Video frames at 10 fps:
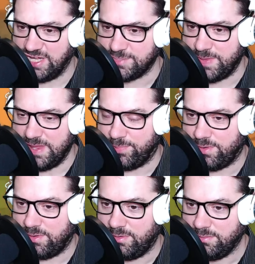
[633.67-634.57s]

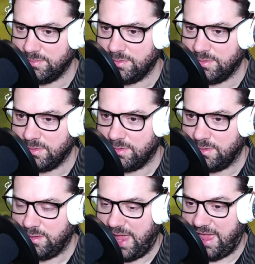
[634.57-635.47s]
people
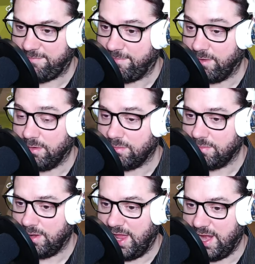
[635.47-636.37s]
ever.
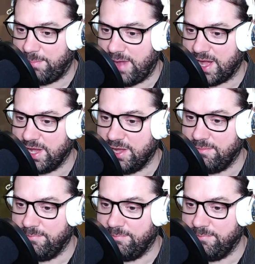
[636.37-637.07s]
And I'm not going to